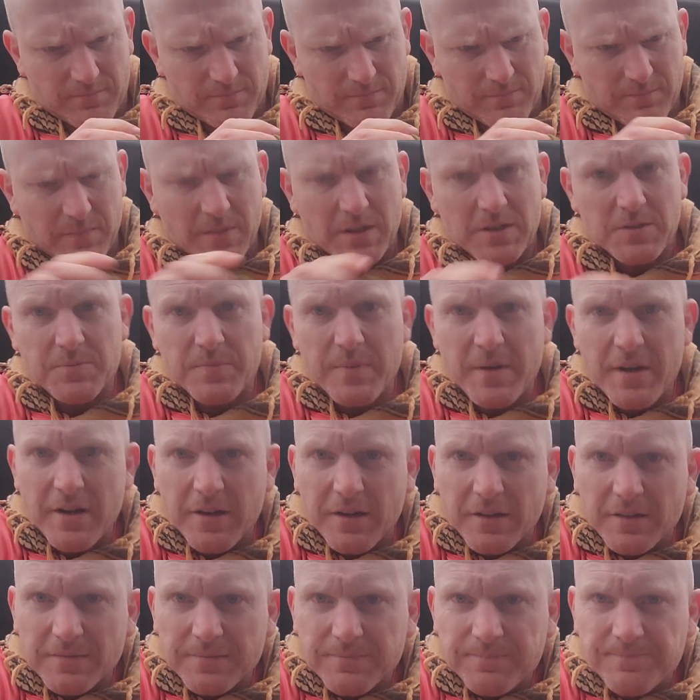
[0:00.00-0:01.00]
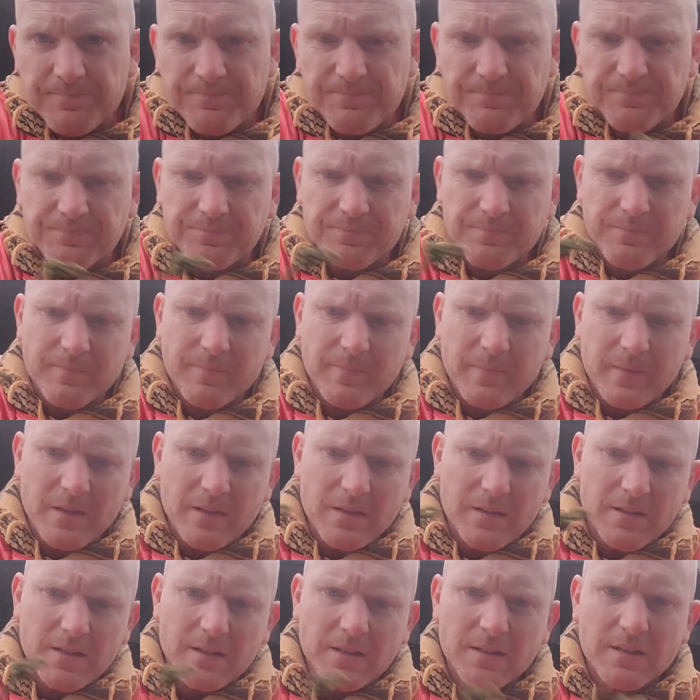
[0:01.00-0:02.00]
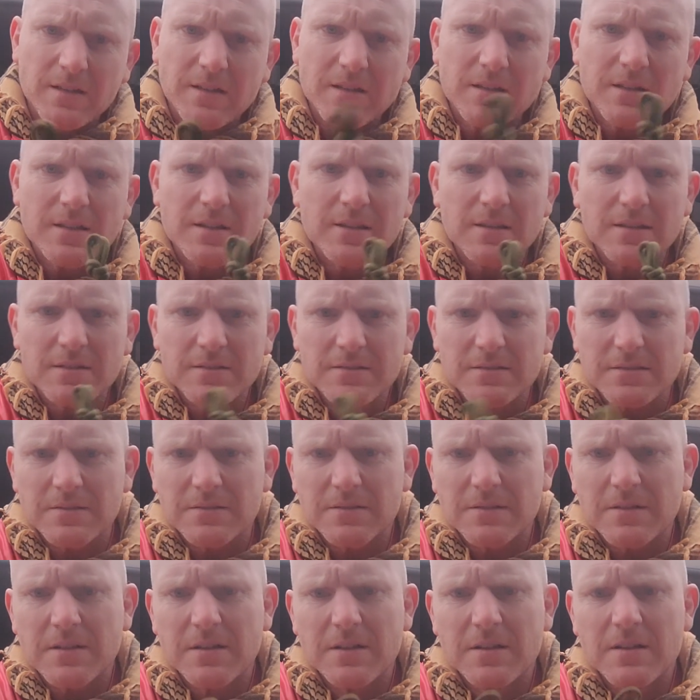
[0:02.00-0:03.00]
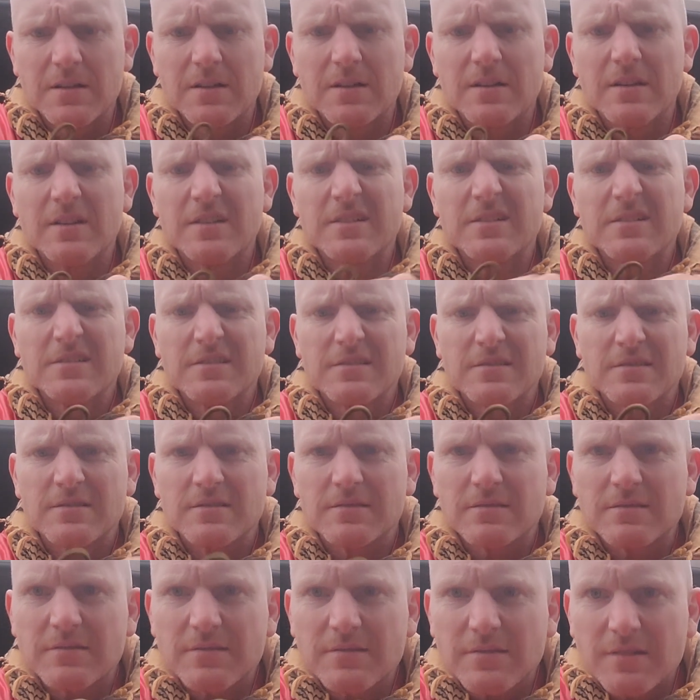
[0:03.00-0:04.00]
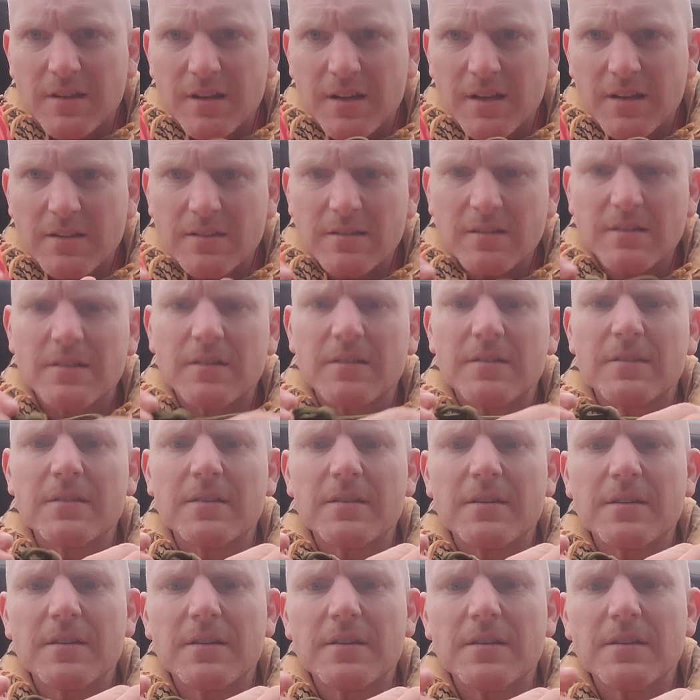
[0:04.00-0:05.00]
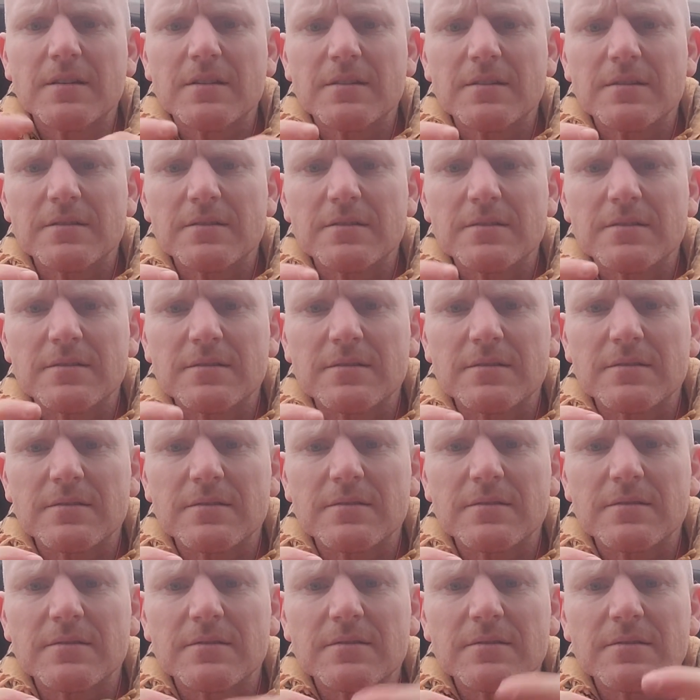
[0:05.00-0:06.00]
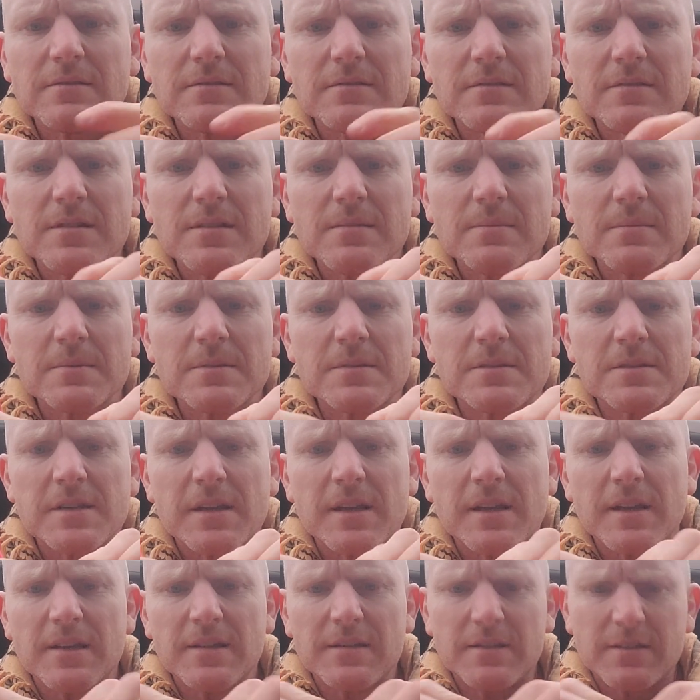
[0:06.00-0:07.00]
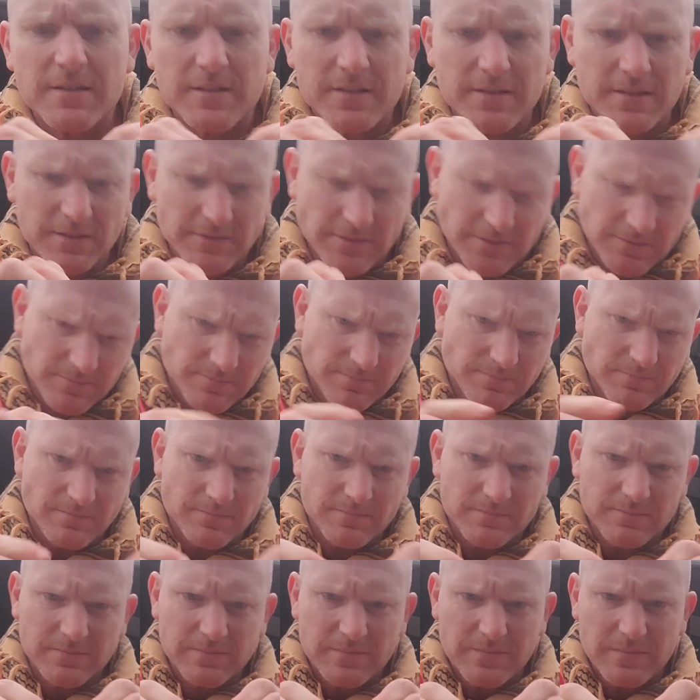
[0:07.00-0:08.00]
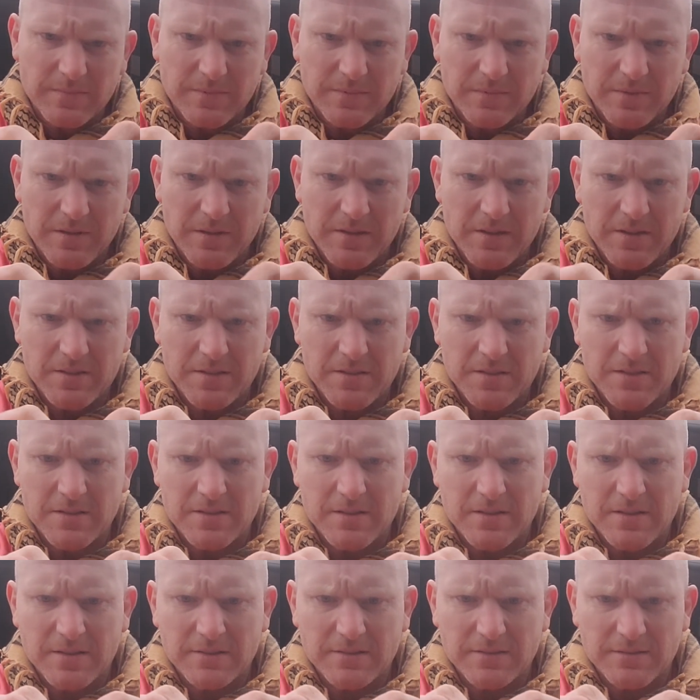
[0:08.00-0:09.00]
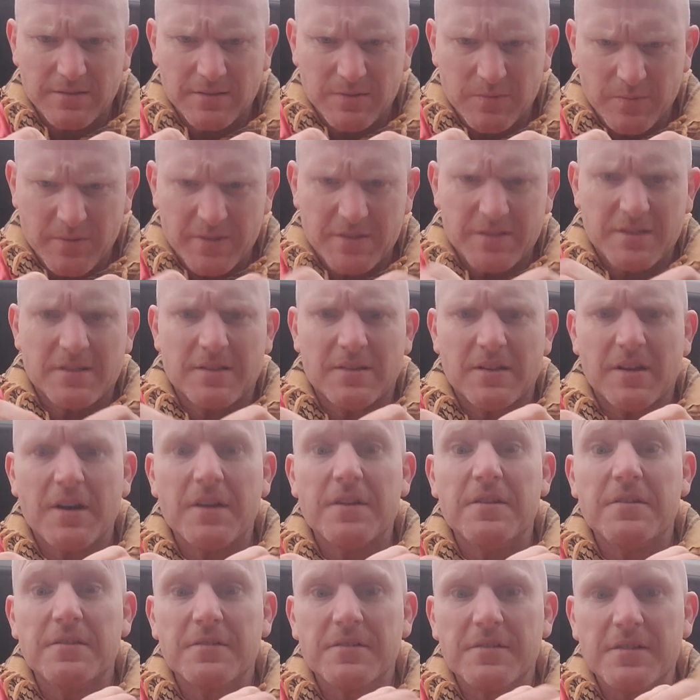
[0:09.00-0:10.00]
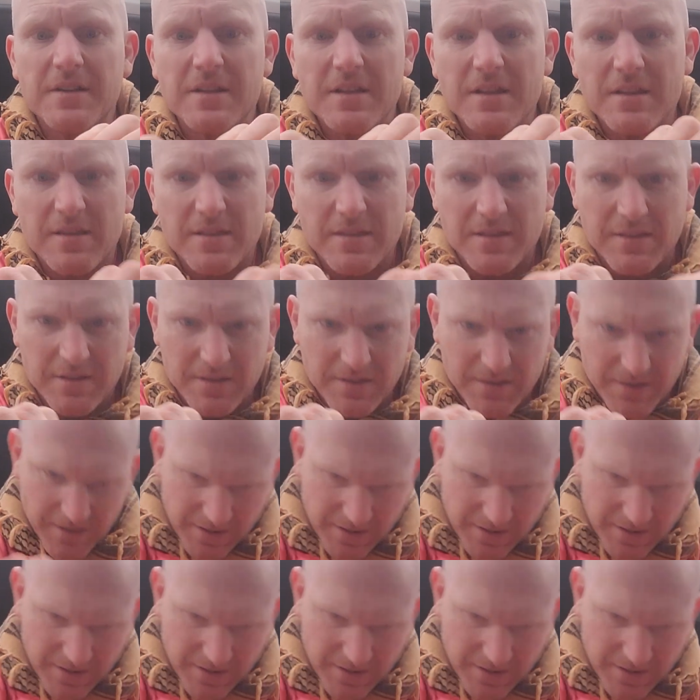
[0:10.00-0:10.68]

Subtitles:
Much better. Okay, so knot on the doubled side there. This is actually twisted underneath the